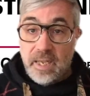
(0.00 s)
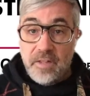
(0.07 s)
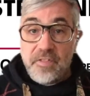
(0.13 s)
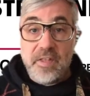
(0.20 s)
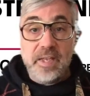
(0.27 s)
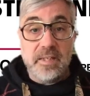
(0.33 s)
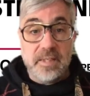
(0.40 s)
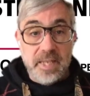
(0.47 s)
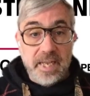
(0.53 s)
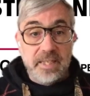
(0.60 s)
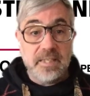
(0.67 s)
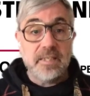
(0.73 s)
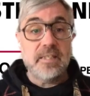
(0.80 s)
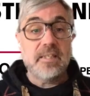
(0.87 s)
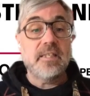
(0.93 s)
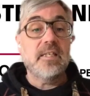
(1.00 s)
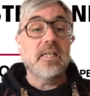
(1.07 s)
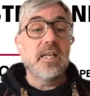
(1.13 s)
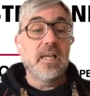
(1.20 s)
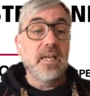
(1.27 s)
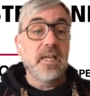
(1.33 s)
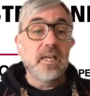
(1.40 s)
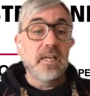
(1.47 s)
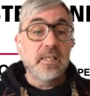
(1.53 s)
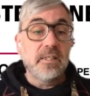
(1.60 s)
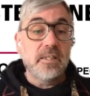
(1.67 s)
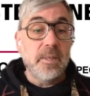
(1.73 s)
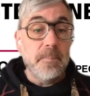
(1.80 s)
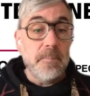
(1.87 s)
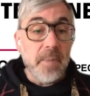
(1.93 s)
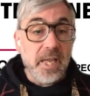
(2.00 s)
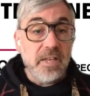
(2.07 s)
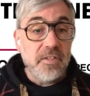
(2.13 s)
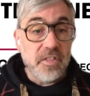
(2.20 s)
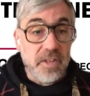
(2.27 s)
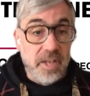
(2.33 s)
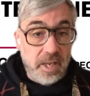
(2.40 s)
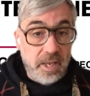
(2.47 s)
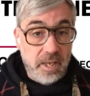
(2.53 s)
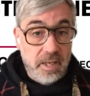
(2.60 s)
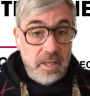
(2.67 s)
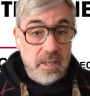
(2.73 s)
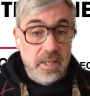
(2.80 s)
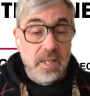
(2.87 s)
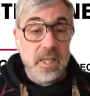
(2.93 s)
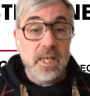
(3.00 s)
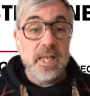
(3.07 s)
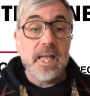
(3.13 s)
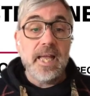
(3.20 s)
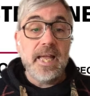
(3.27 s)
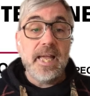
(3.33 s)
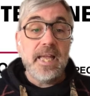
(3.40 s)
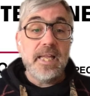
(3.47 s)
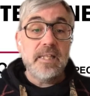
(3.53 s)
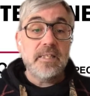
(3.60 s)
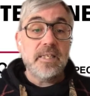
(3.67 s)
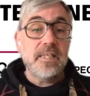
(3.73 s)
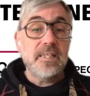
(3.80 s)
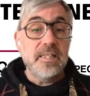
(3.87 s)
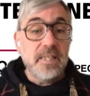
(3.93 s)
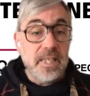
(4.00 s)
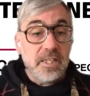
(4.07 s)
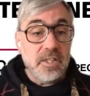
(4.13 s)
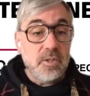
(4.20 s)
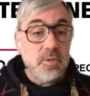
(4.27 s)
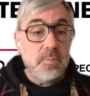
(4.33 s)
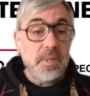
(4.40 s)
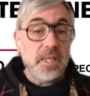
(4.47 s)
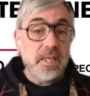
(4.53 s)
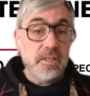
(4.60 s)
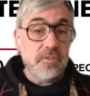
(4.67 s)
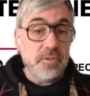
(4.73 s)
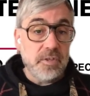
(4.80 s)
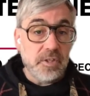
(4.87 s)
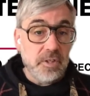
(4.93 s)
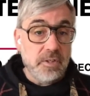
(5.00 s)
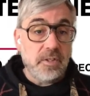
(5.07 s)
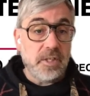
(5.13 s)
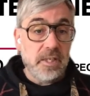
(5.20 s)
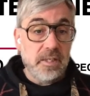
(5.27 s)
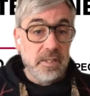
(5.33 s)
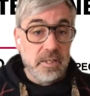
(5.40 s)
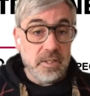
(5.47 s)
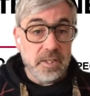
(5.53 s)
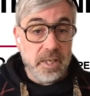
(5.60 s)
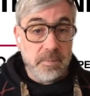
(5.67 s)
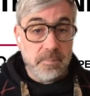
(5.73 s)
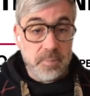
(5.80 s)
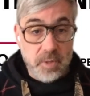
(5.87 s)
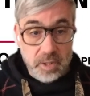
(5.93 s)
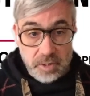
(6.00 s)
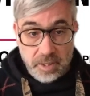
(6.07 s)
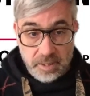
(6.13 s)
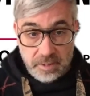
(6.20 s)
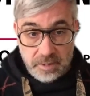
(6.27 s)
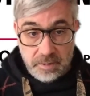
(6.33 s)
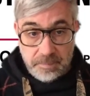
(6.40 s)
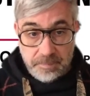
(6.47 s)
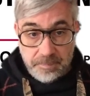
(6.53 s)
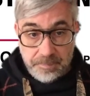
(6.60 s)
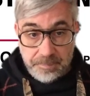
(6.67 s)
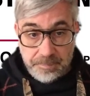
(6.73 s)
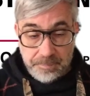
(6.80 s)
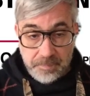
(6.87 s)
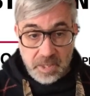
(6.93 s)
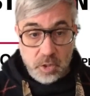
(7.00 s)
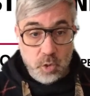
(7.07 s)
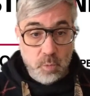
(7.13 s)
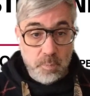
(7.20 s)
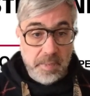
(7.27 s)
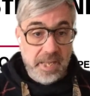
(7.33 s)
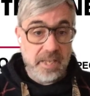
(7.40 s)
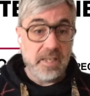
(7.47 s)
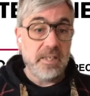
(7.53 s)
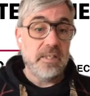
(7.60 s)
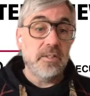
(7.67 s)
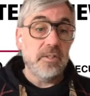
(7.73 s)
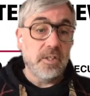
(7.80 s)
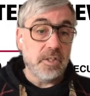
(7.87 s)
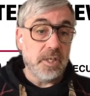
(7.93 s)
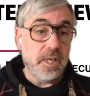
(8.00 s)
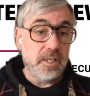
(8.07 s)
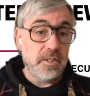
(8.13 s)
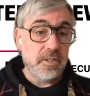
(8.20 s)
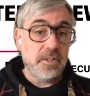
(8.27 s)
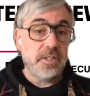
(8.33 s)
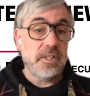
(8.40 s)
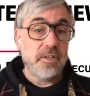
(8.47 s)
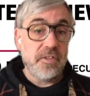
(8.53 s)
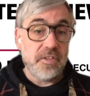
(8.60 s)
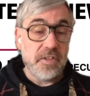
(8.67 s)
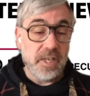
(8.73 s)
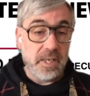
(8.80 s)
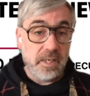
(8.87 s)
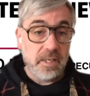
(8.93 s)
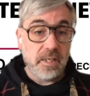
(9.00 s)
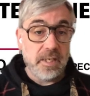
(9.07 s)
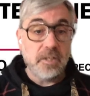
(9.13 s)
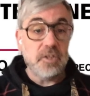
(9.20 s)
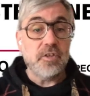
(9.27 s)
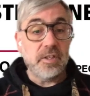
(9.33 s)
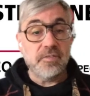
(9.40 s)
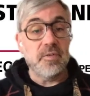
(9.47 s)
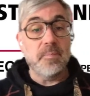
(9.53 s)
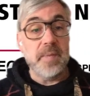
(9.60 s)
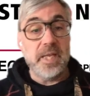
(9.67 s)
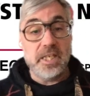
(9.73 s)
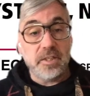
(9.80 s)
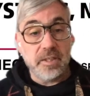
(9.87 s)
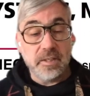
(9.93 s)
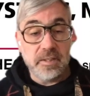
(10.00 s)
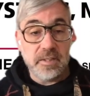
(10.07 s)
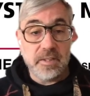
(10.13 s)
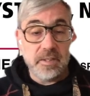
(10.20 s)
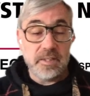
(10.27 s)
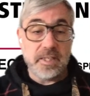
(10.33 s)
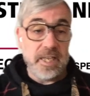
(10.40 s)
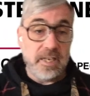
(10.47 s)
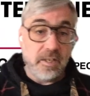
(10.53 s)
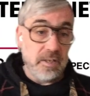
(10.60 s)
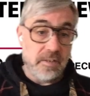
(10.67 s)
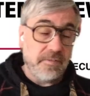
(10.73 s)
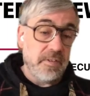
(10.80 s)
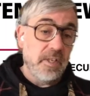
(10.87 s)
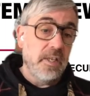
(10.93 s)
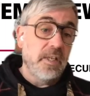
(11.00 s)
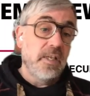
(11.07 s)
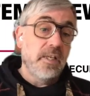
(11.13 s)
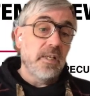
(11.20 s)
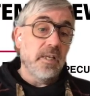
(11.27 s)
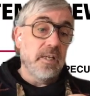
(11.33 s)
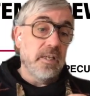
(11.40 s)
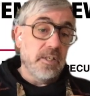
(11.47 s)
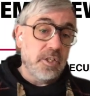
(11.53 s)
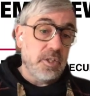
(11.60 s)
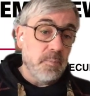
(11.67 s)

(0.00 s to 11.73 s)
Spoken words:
And it needs to be introduced in the design process to make designers think in transformations instead of small kind of steps, small changes.